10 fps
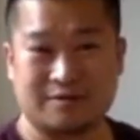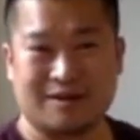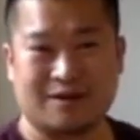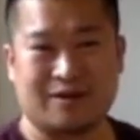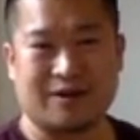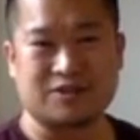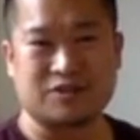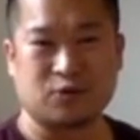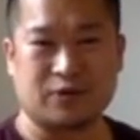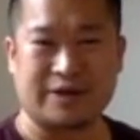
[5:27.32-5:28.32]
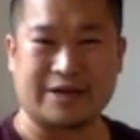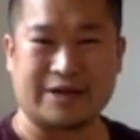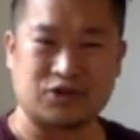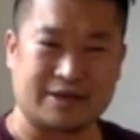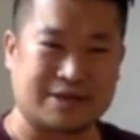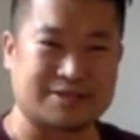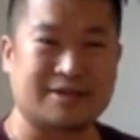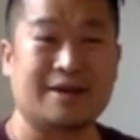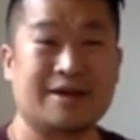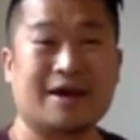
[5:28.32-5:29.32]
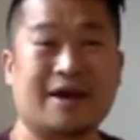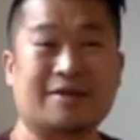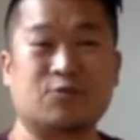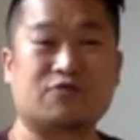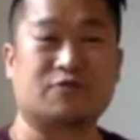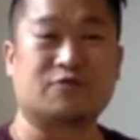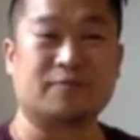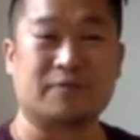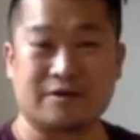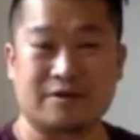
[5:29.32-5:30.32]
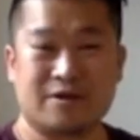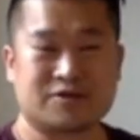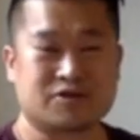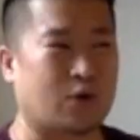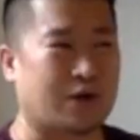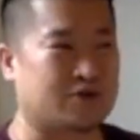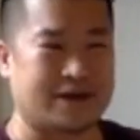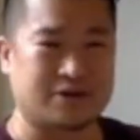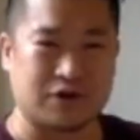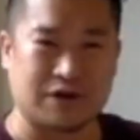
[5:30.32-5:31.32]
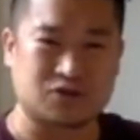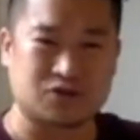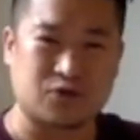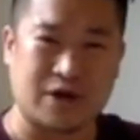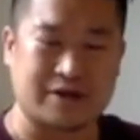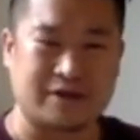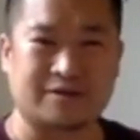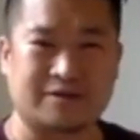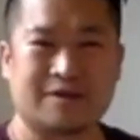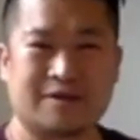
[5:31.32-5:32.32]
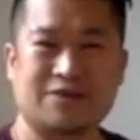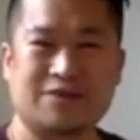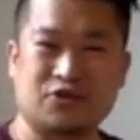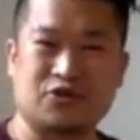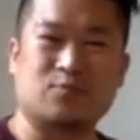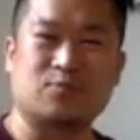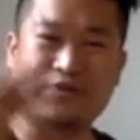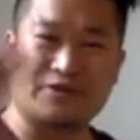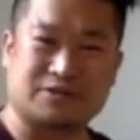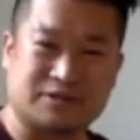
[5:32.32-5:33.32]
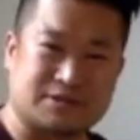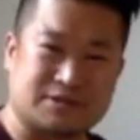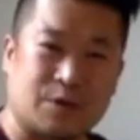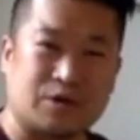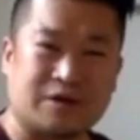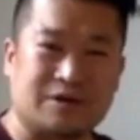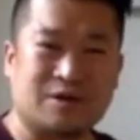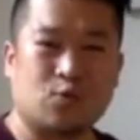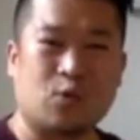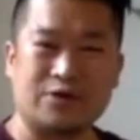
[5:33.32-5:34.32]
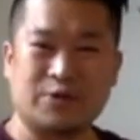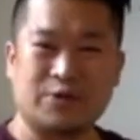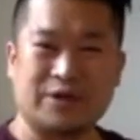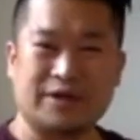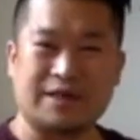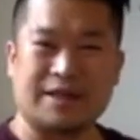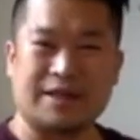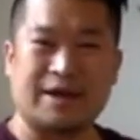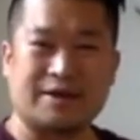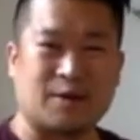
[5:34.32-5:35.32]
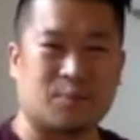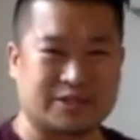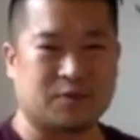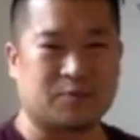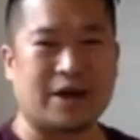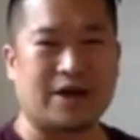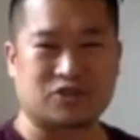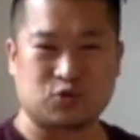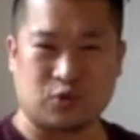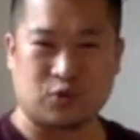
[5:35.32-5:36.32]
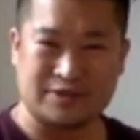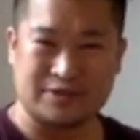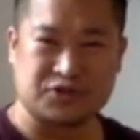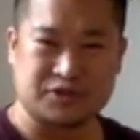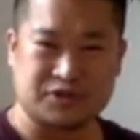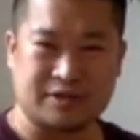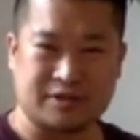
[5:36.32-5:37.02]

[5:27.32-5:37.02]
All right, so we'll get you connected, and then we go from there. So while you're getting your house ready, even though you're not moving till the summer, what if we can line up multiple buyers who are interested?